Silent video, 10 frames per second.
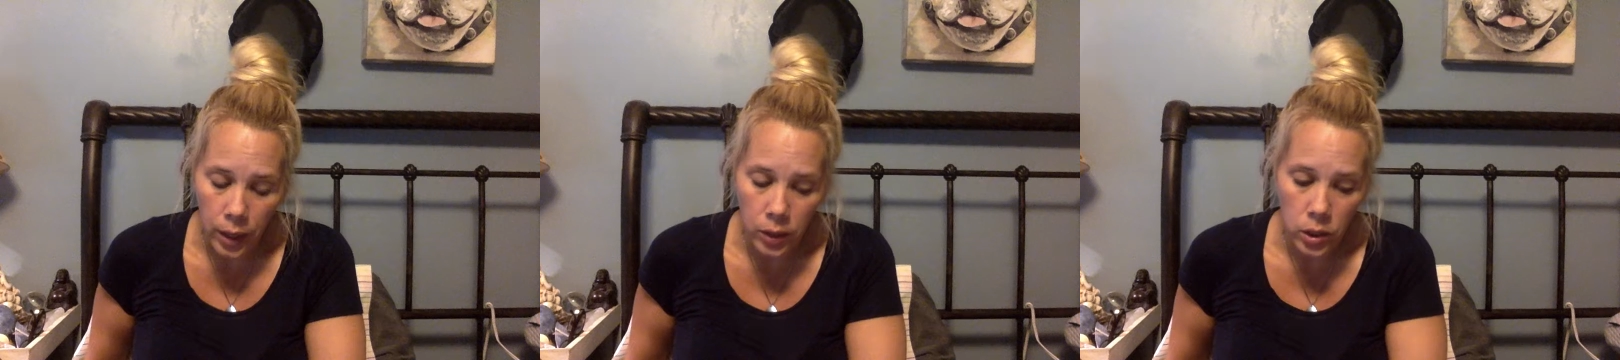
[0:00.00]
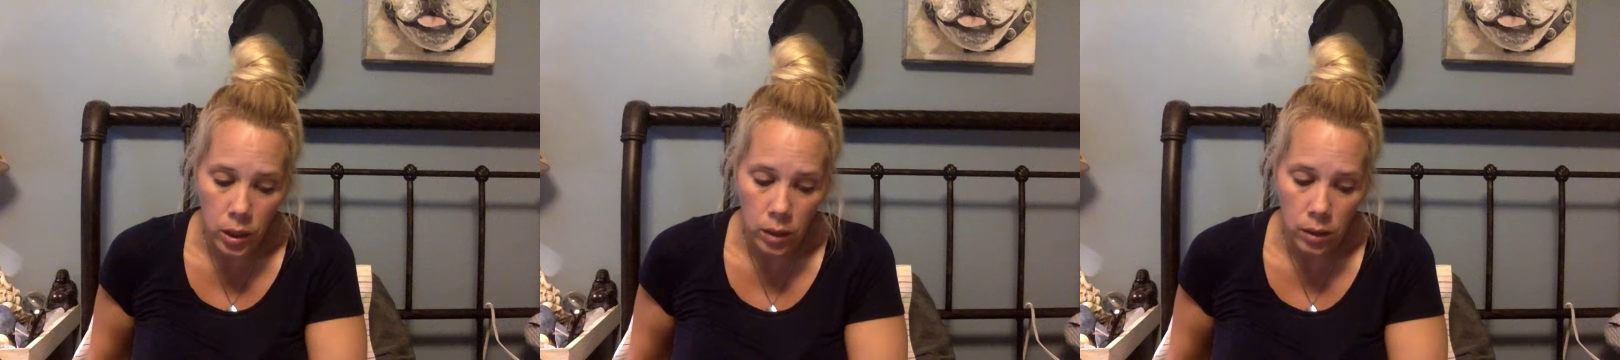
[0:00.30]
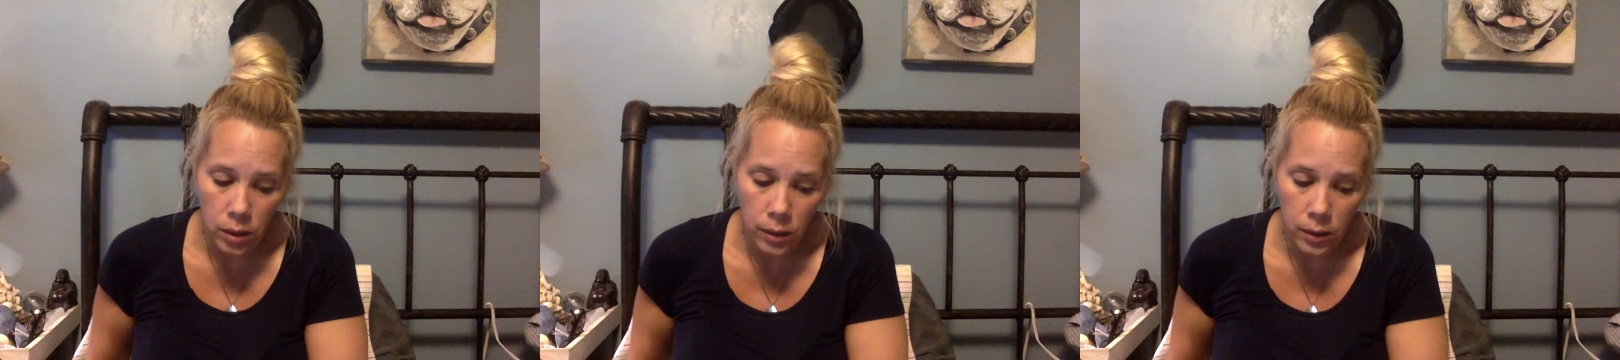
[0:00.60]
energy.
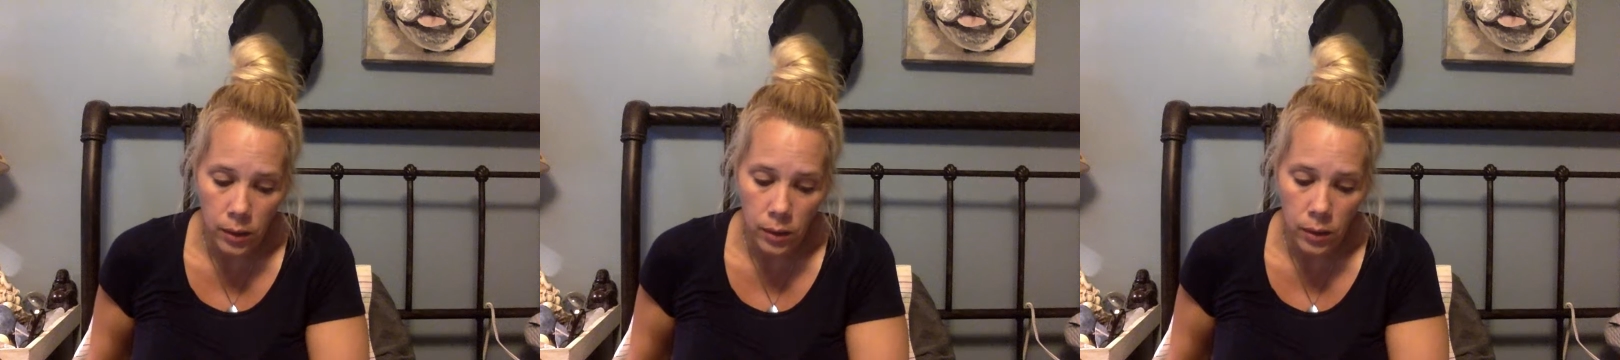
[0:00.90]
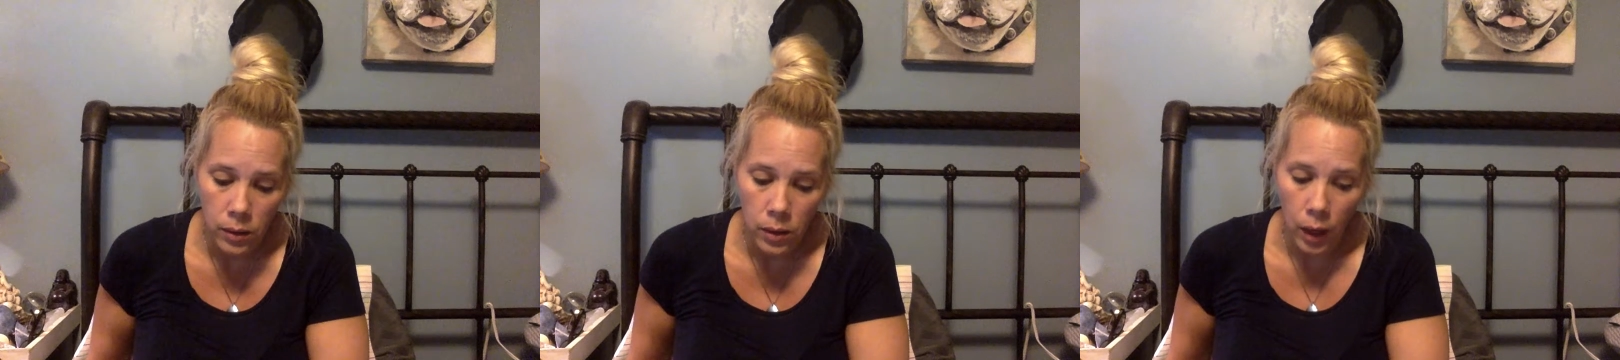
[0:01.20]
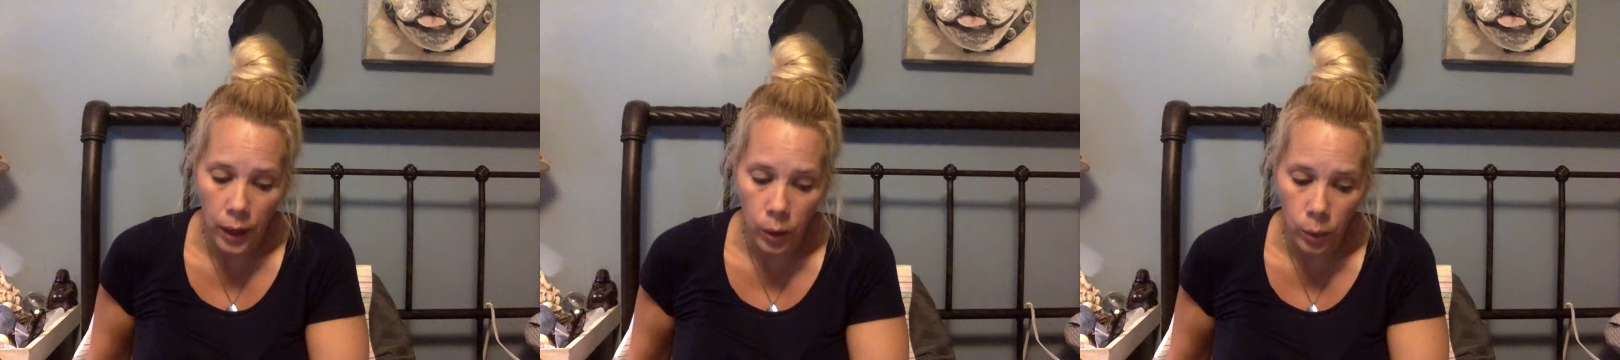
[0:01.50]

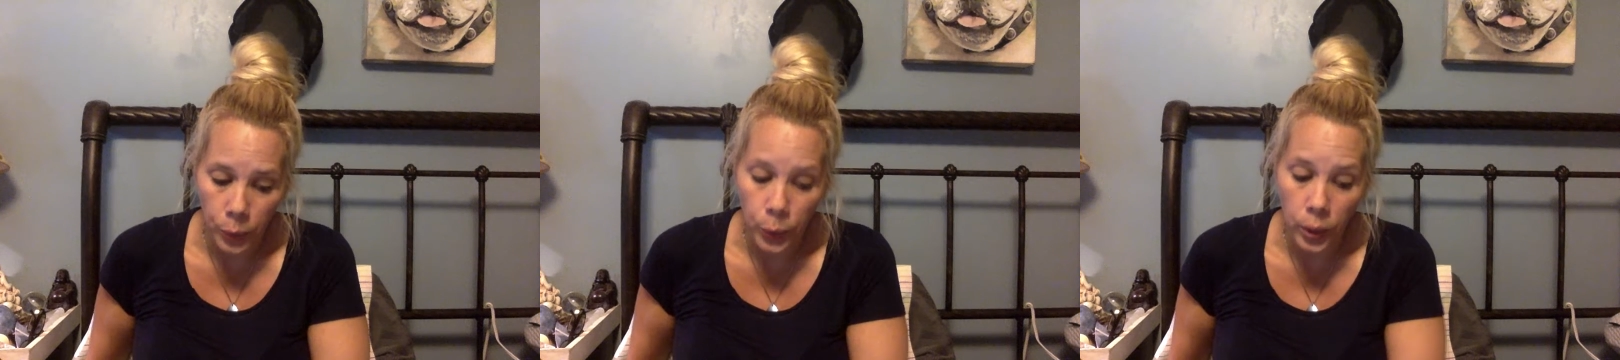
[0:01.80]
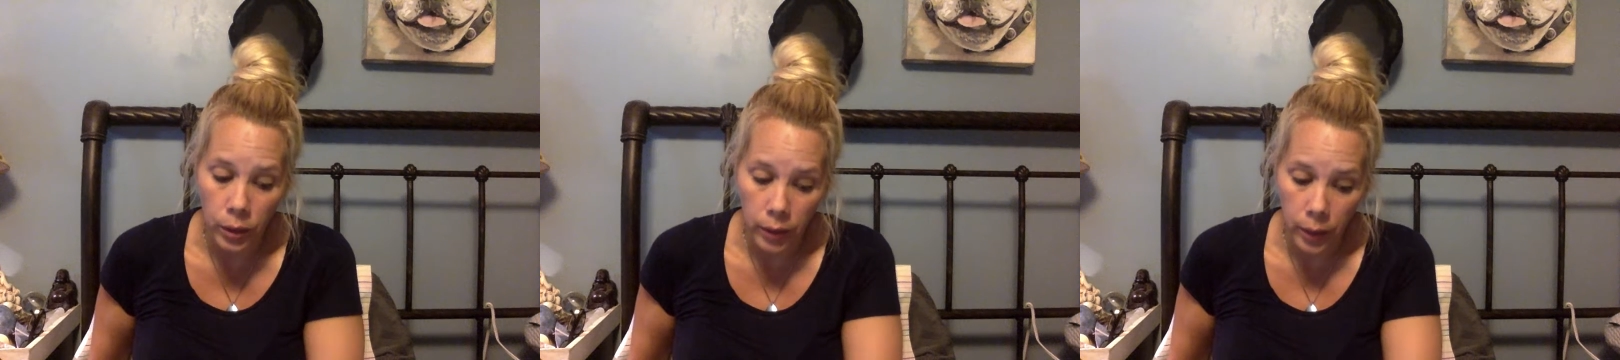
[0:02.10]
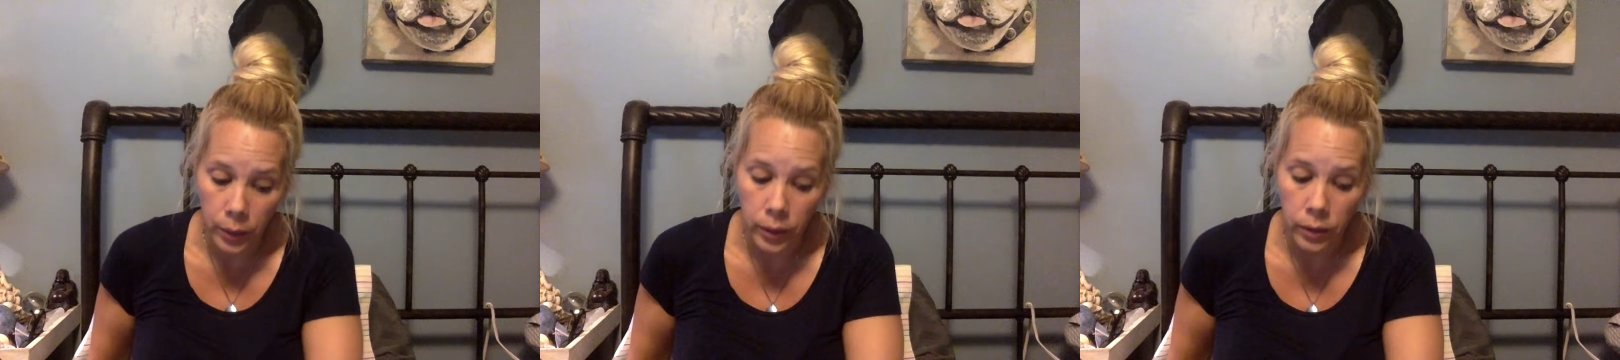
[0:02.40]
I hope you are
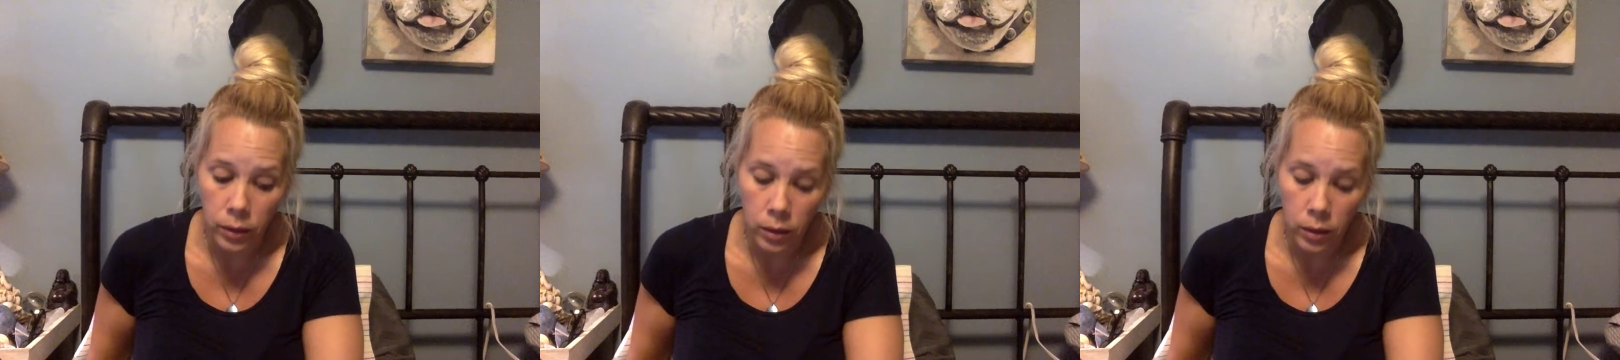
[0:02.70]
grounded.